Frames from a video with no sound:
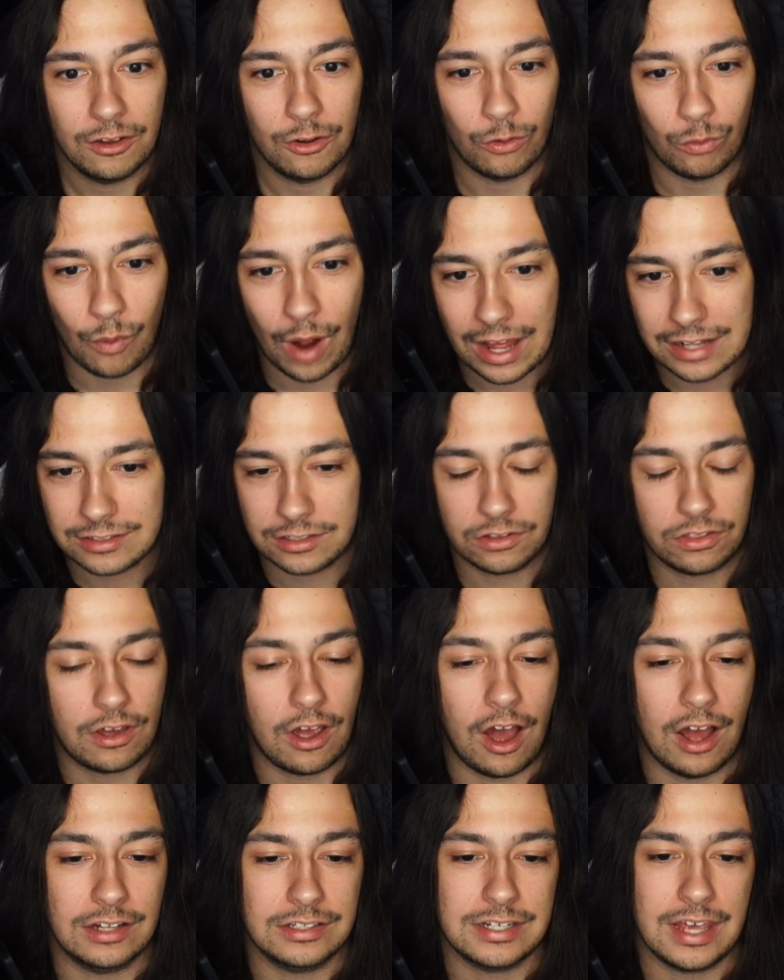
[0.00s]
Write to the
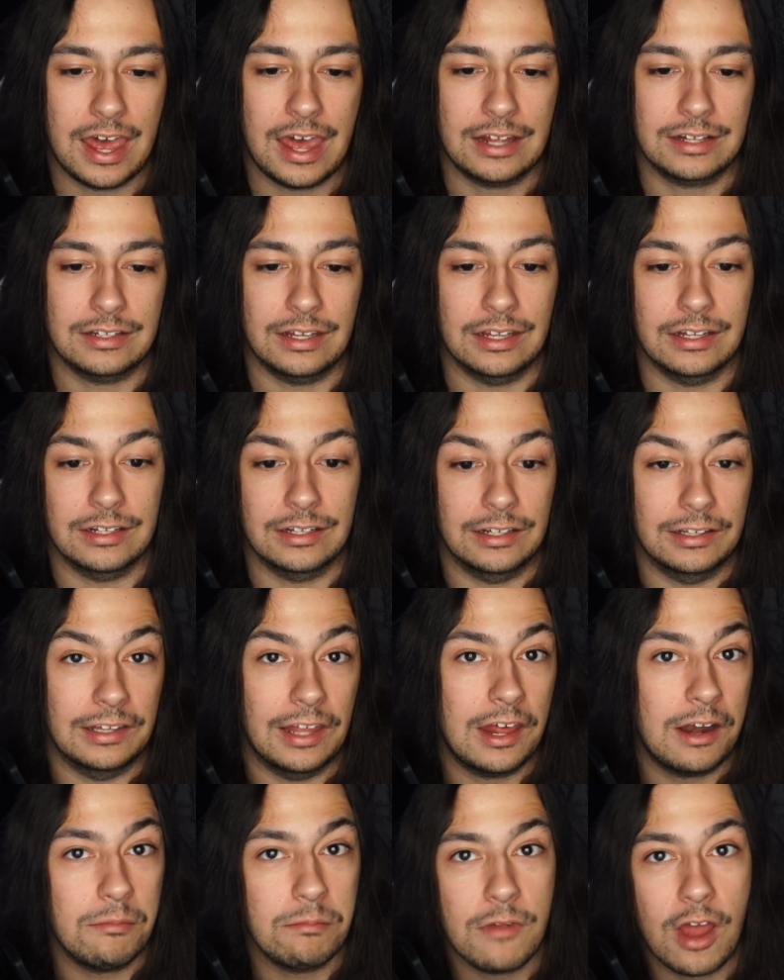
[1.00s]
contact and
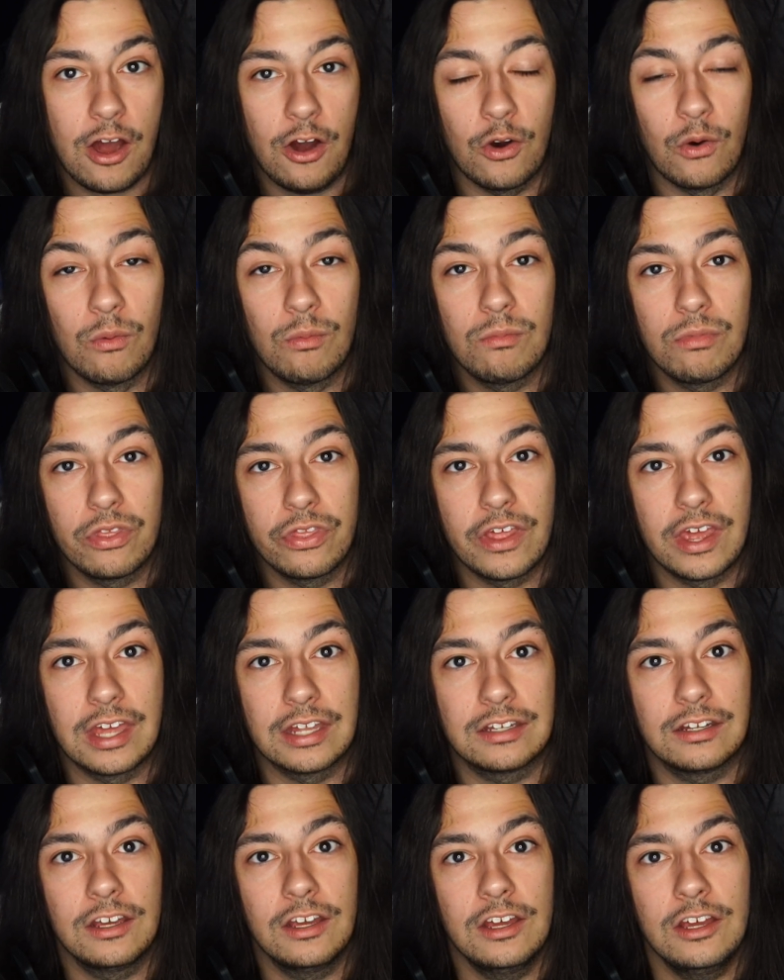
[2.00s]
let them know
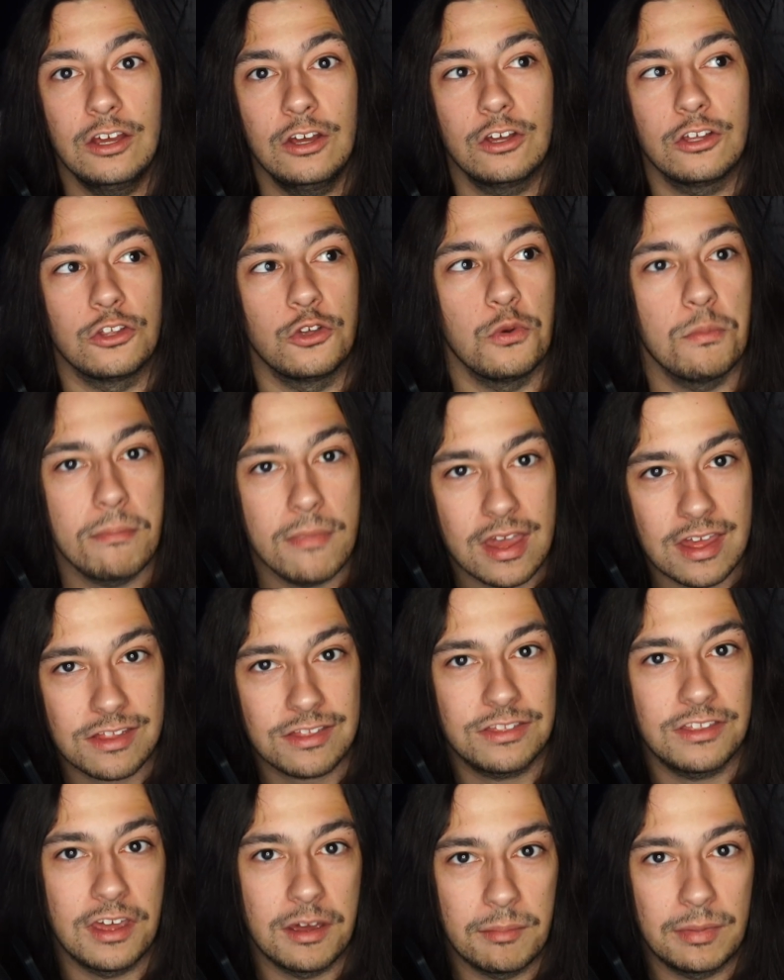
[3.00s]
that you miss
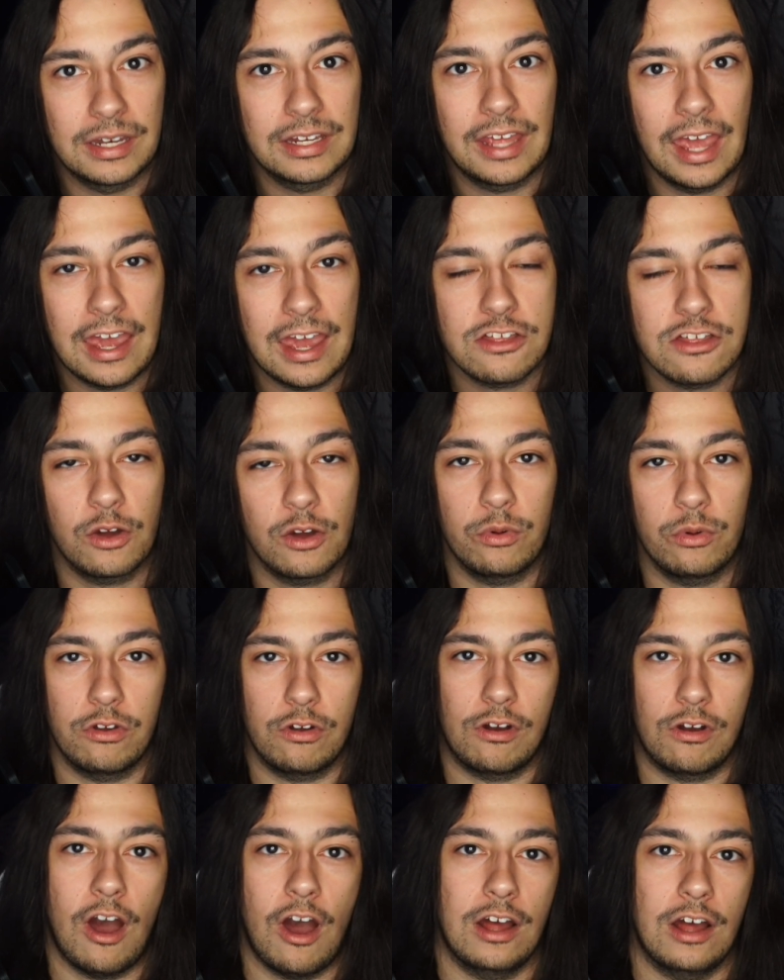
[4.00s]
them engaging with your
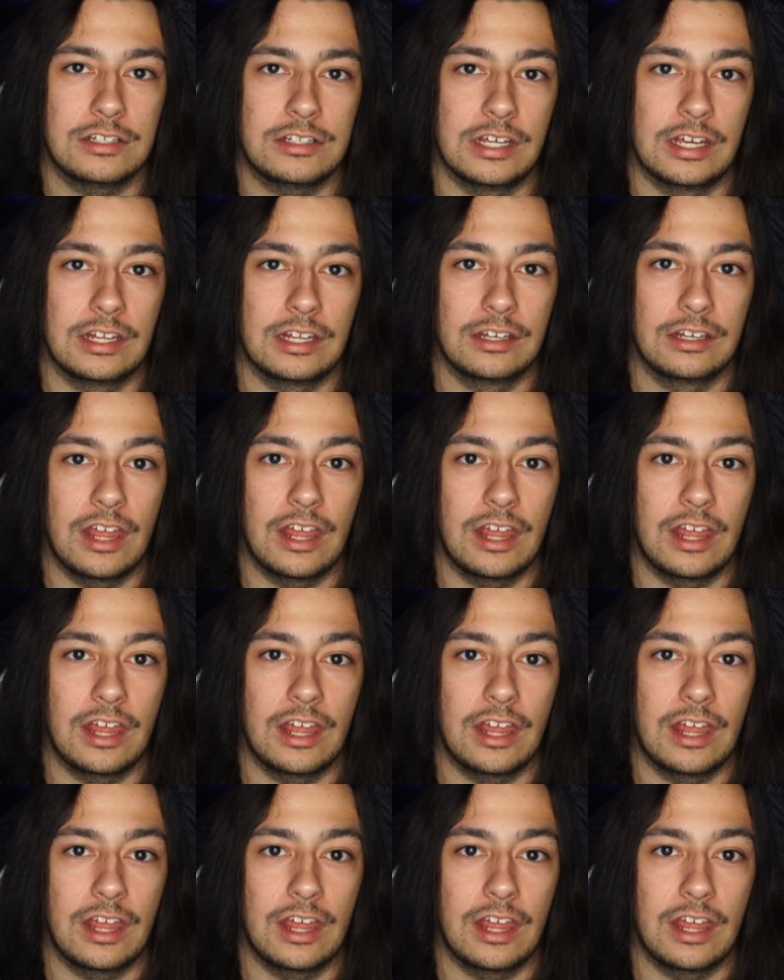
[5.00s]
content.